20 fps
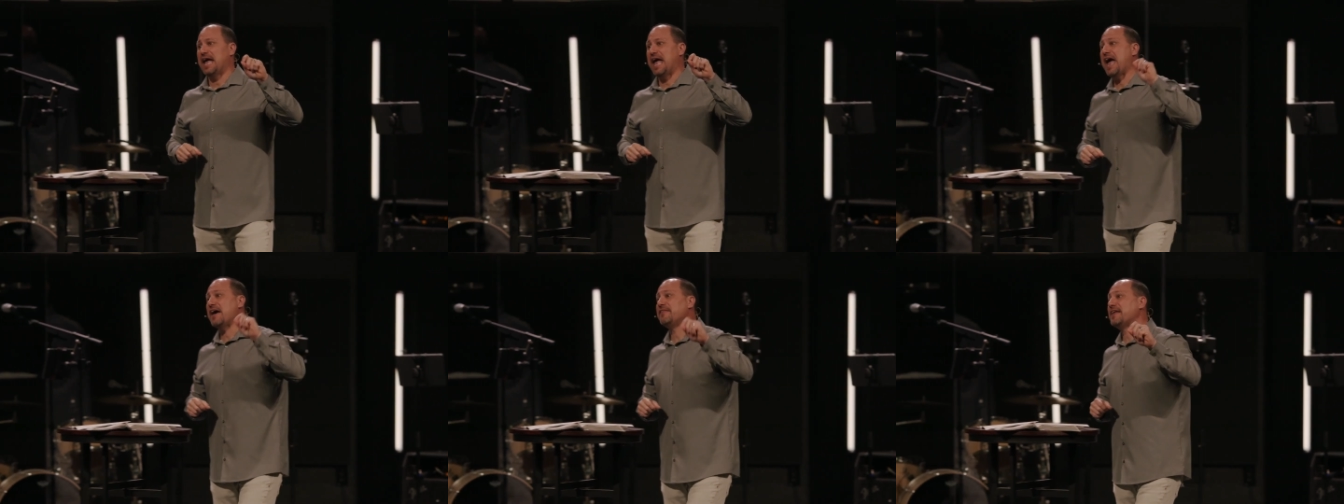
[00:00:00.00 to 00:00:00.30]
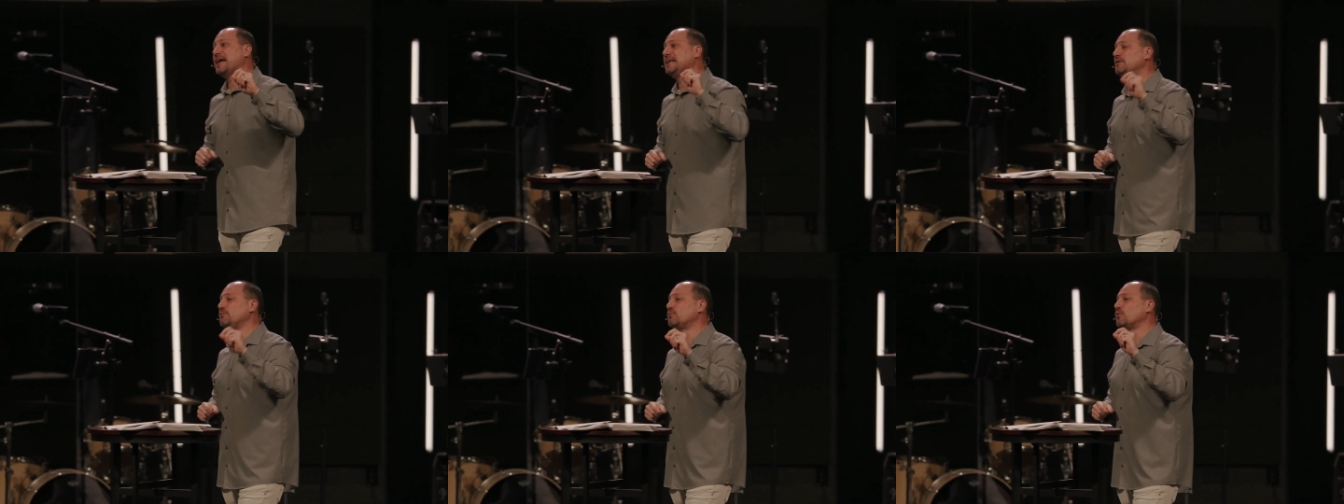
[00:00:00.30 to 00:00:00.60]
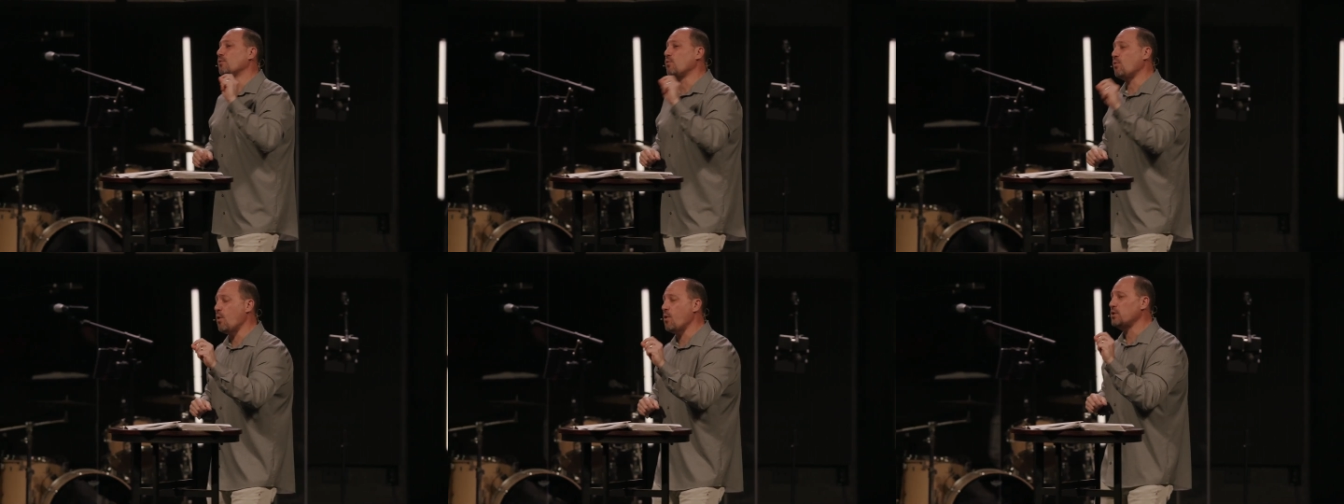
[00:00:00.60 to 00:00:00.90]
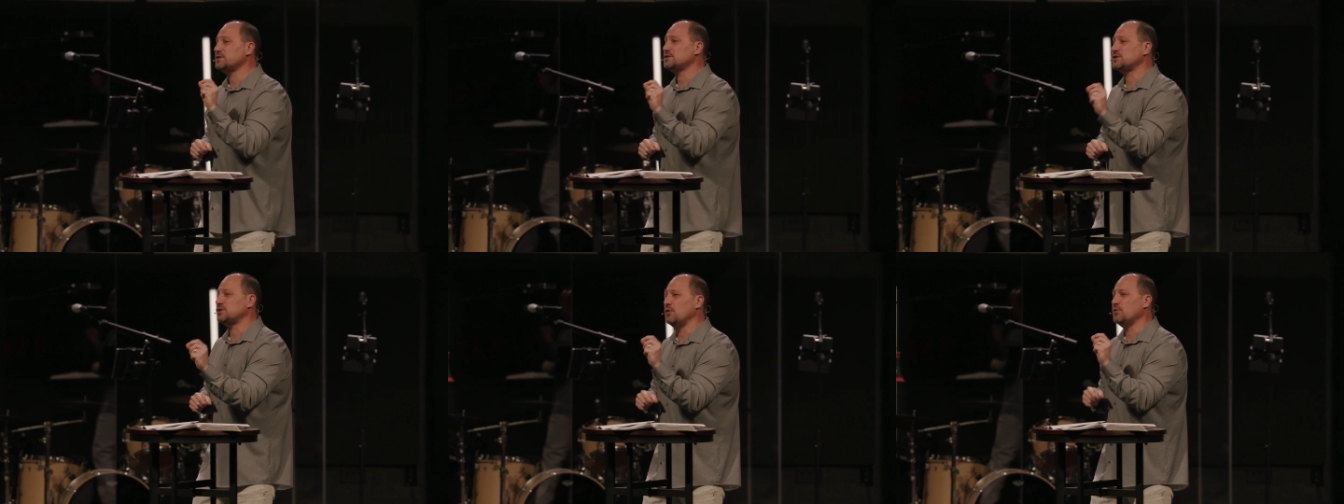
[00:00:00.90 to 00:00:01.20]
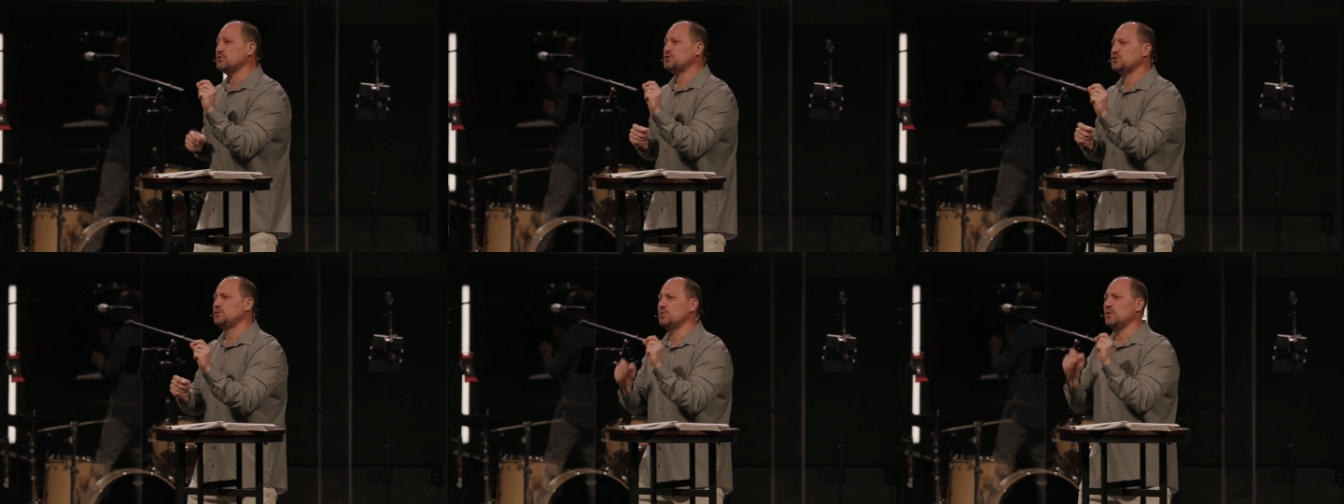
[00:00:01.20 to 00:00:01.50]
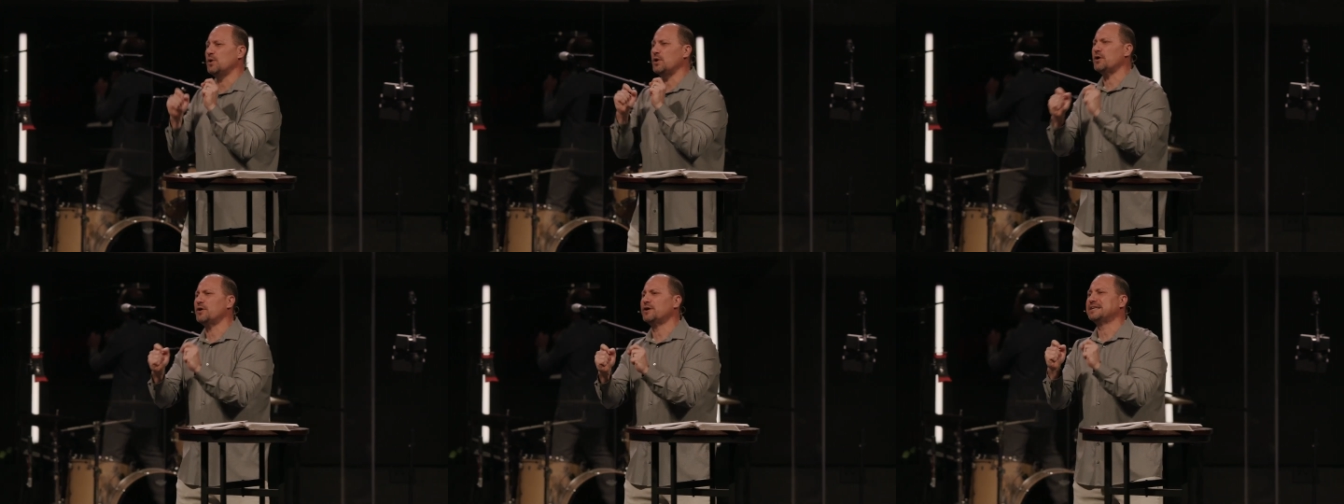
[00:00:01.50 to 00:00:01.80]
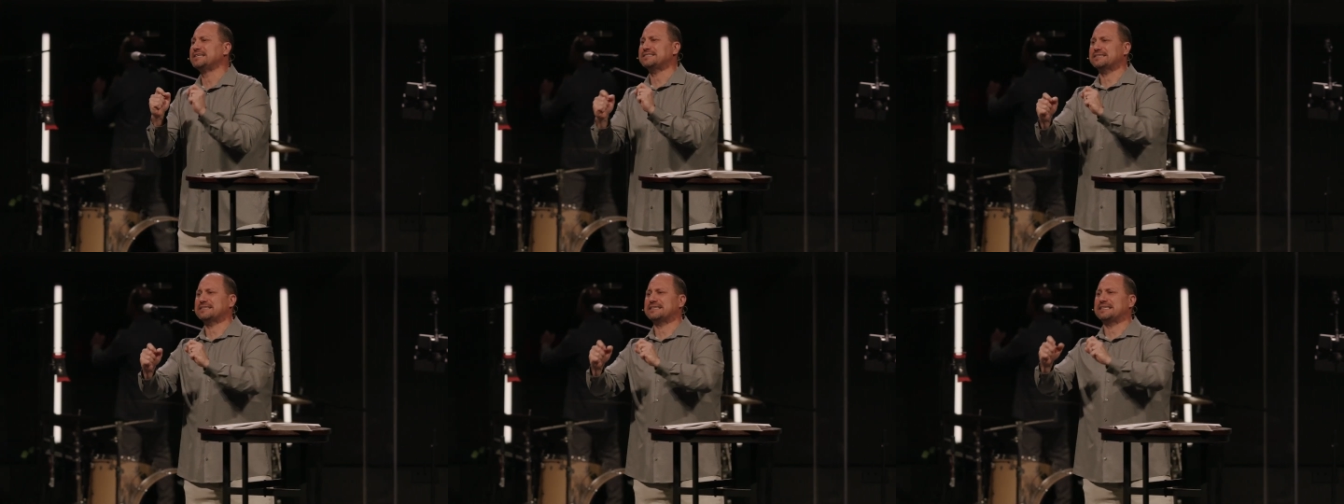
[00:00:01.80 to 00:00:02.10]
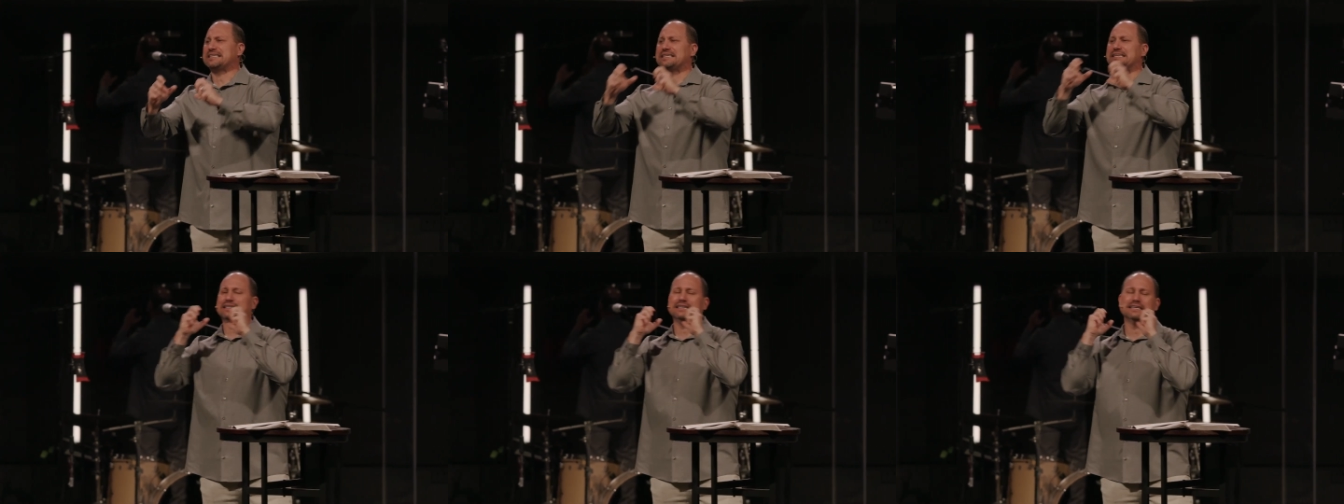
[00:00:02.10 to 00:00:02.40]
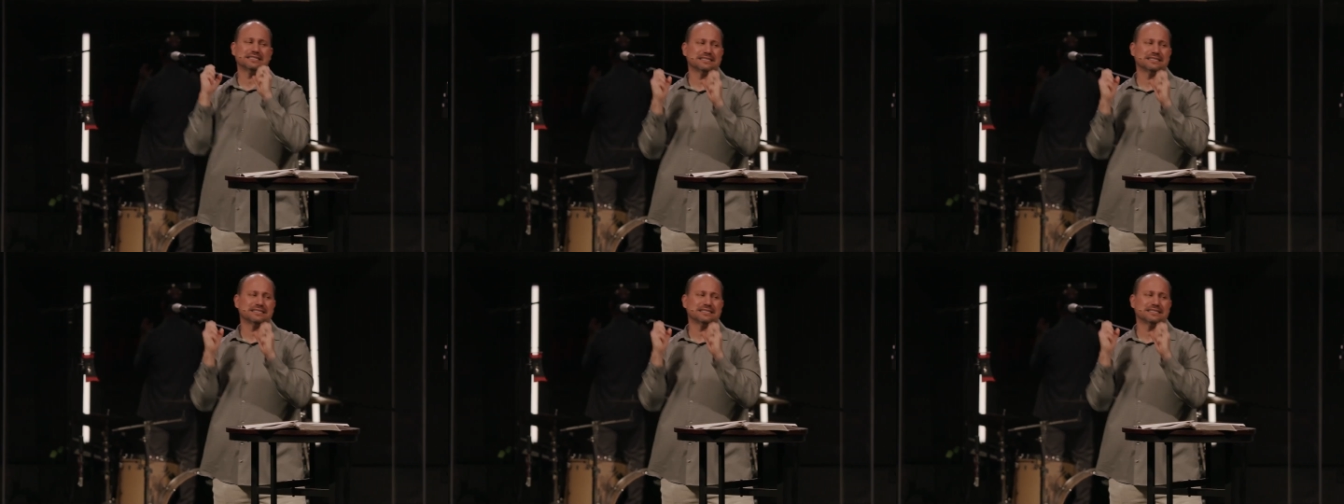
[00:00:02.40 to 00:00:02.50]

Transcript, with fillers: and that he rewards those who earnestly